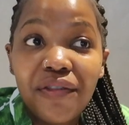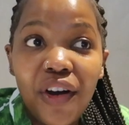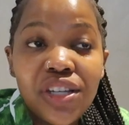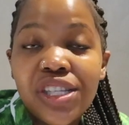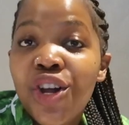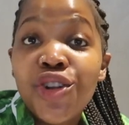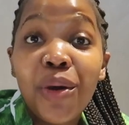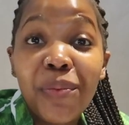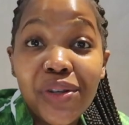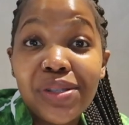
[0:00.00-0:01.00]
Fox,
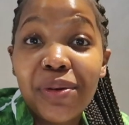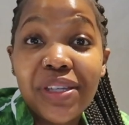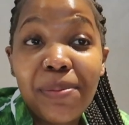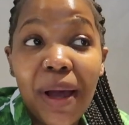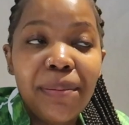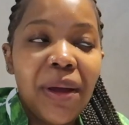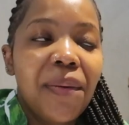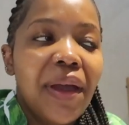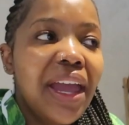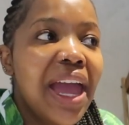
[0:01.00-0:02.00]
not because the book is bad, by
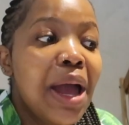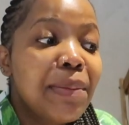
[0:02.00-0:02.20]
the way,